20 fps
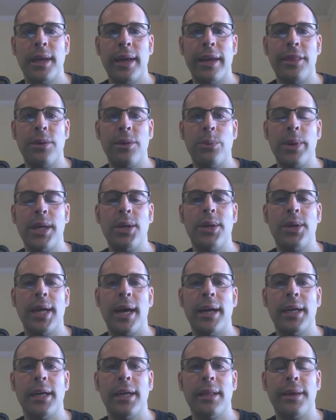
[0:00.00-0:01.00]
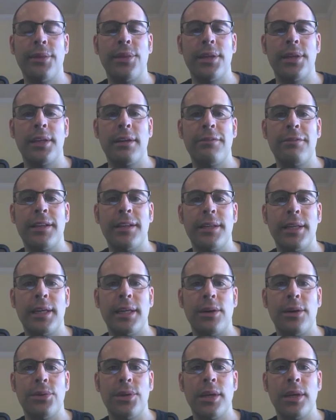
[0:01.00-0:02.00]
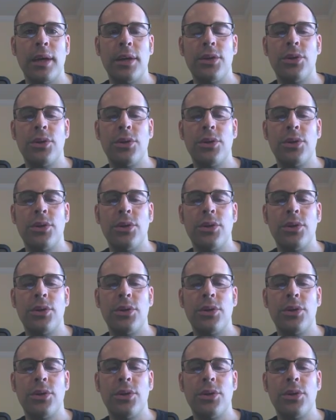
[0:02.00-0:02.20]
And the way you calculate the dividend yield,